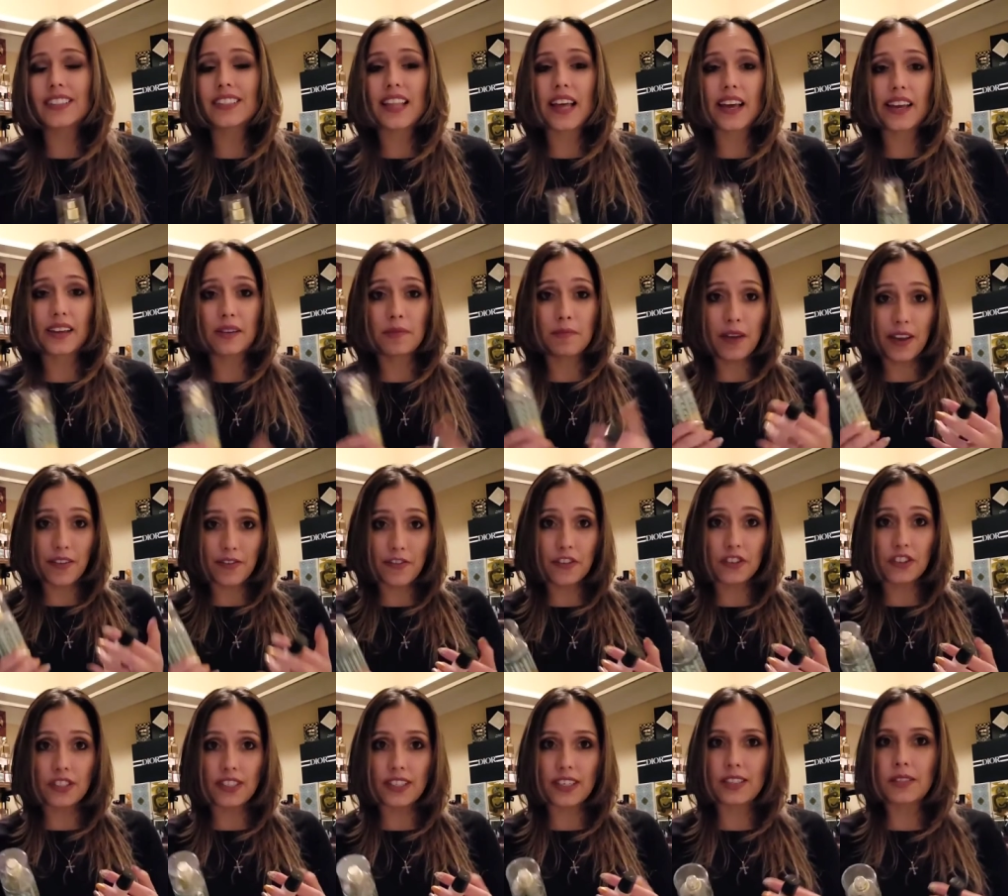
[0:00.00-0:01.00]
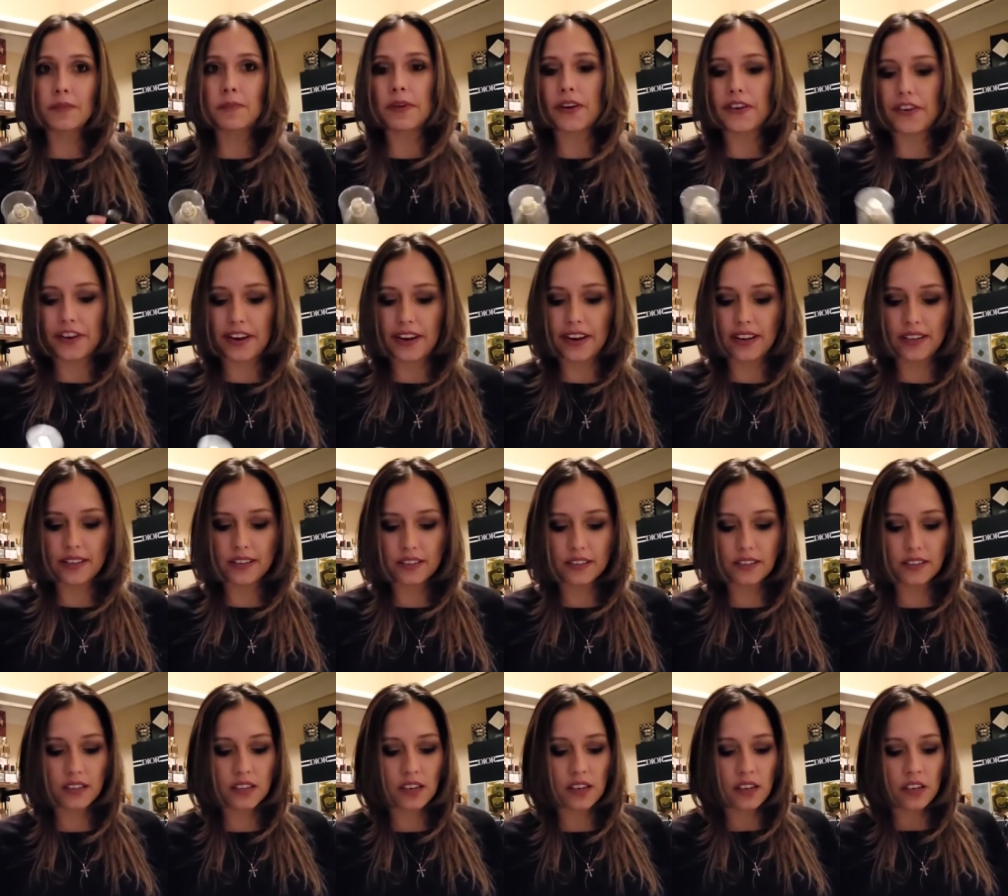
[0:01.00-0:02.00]
like my first
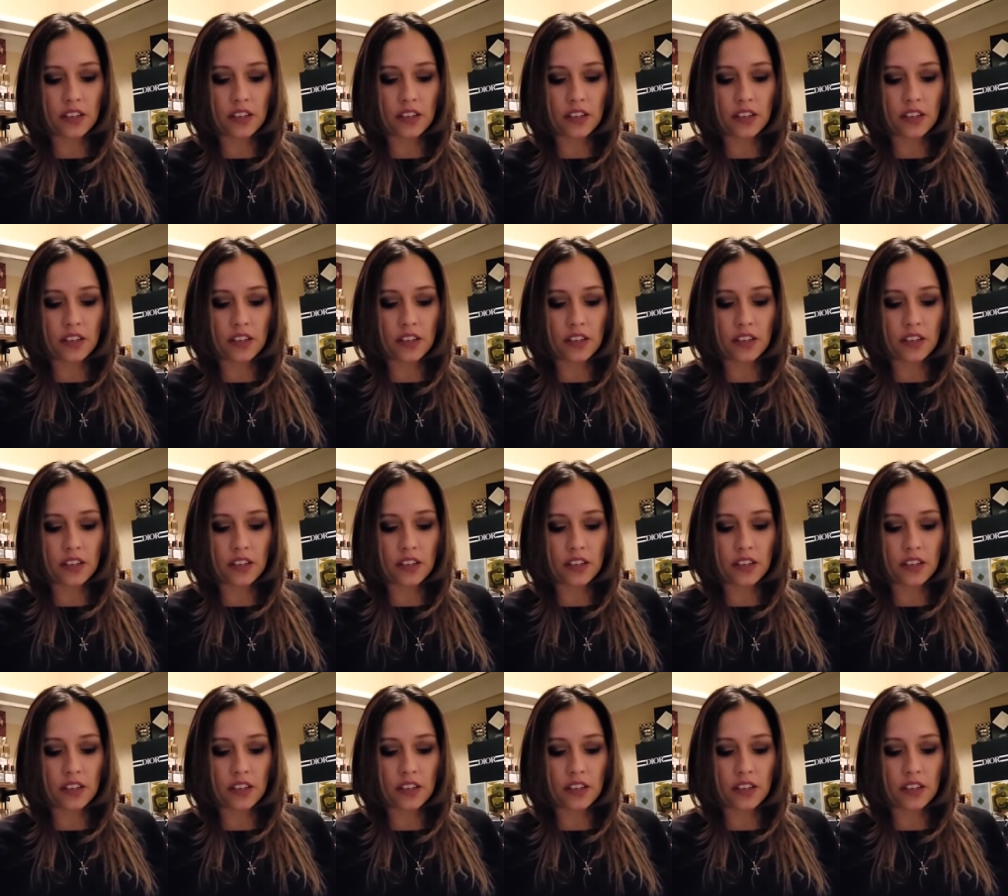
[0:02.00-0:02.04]
experience